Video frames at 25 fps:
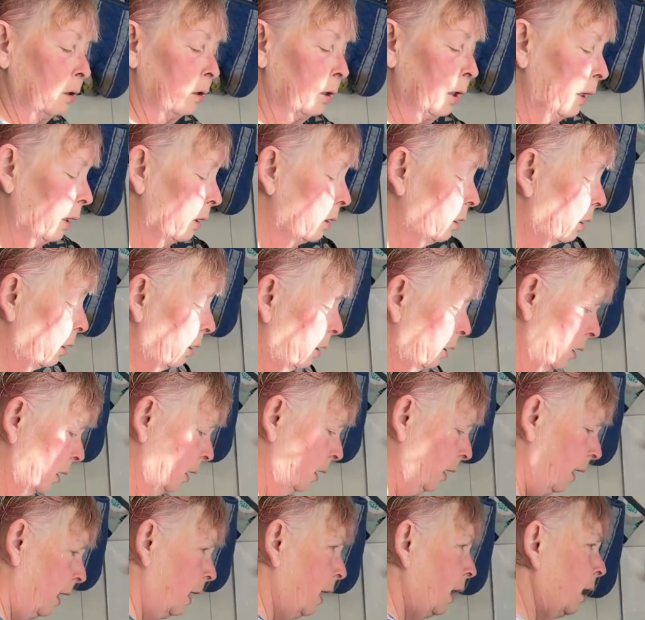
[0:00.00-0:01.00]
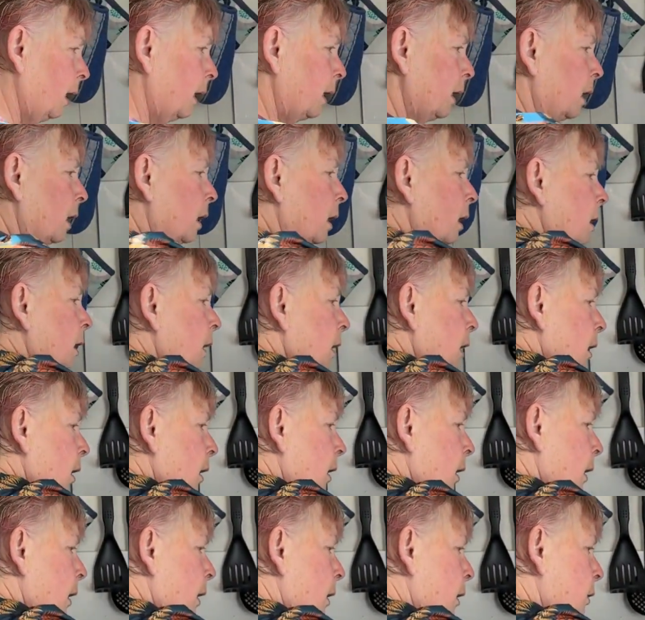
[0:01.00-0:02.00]
onion and garlic
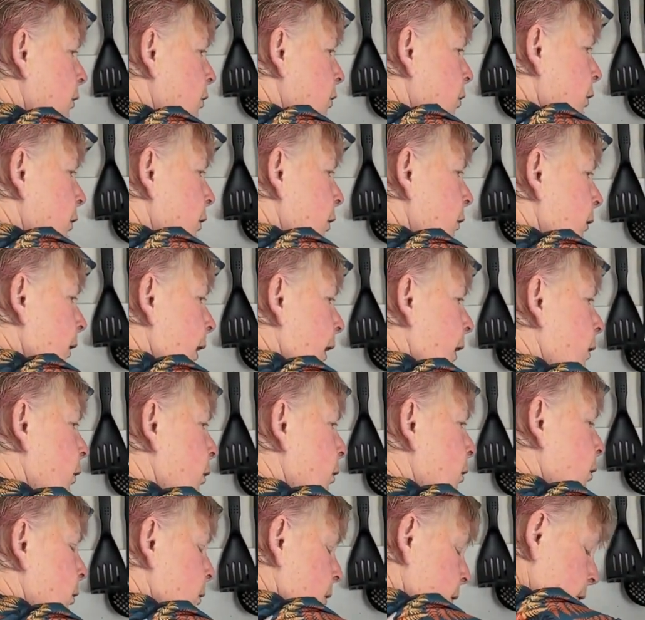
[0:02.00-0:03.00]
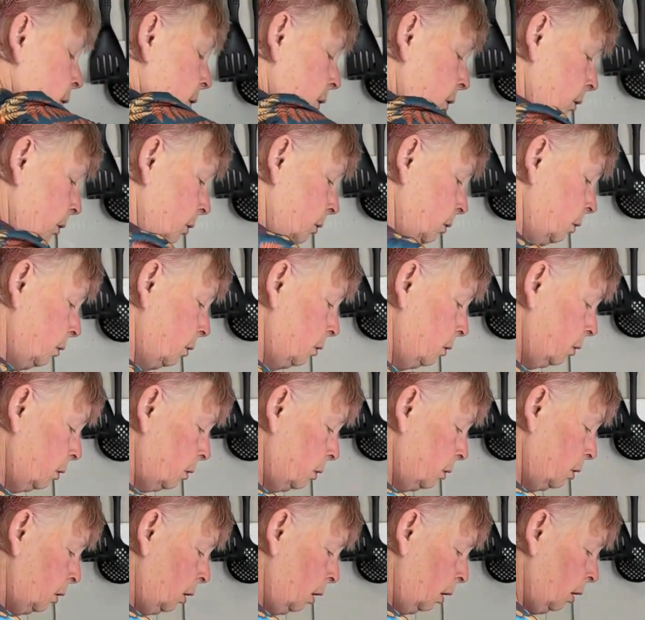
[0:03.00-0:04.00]
and turn that on
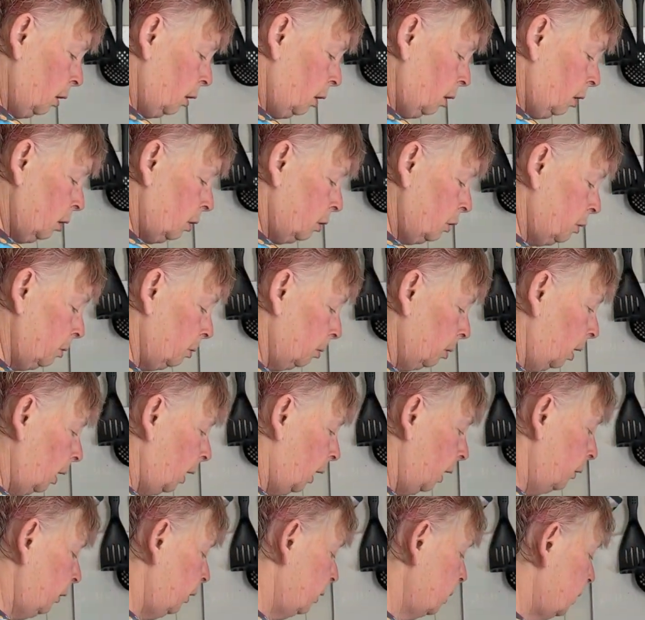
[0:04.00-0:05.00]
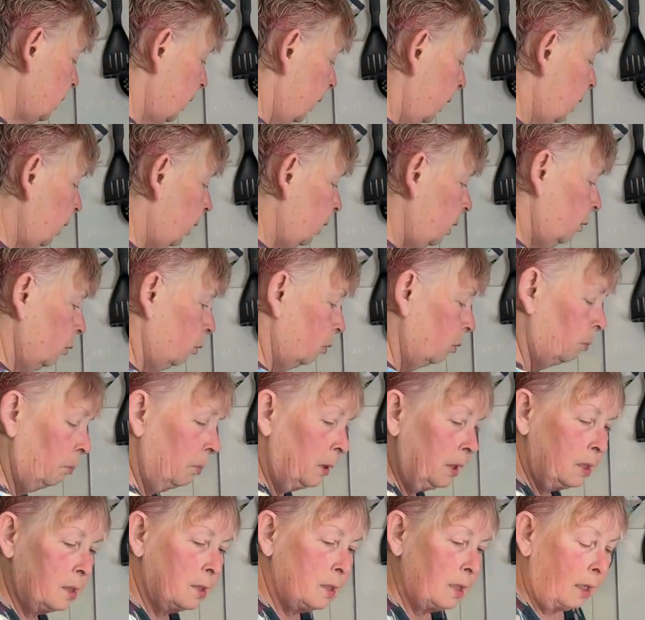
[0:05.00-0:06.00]
to a low setting or
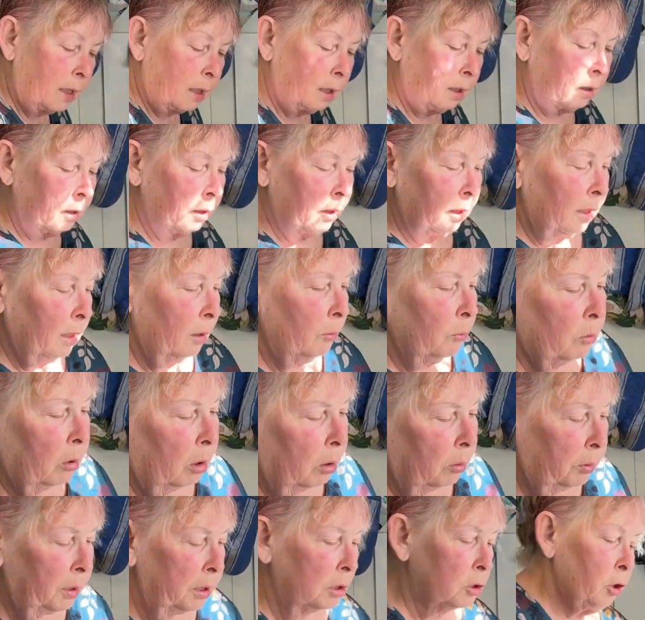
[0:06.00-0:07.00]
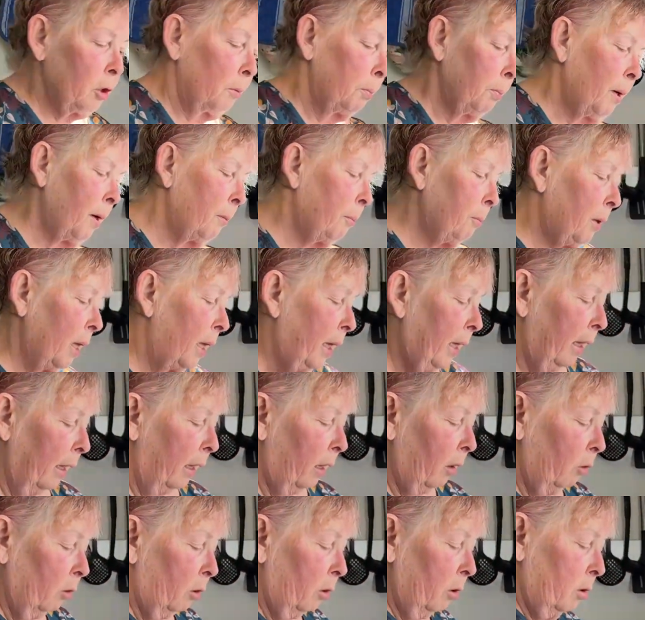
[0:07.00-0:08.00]
mid setting there while we chop up
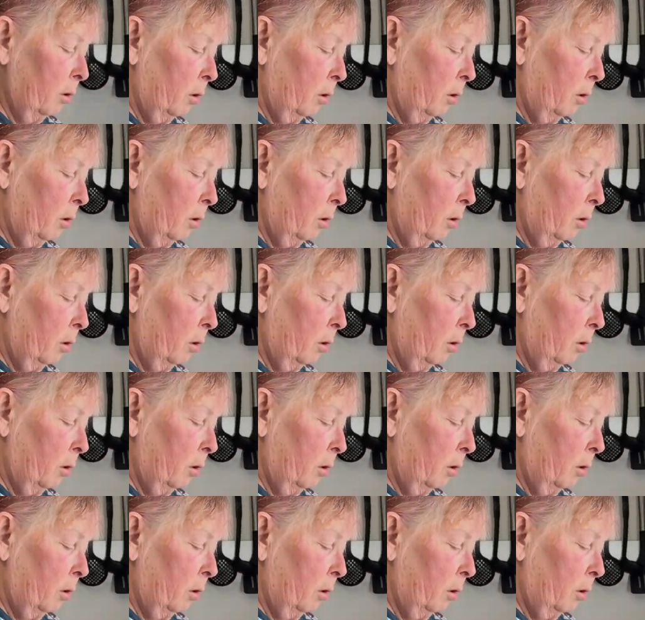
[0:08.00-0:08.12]
our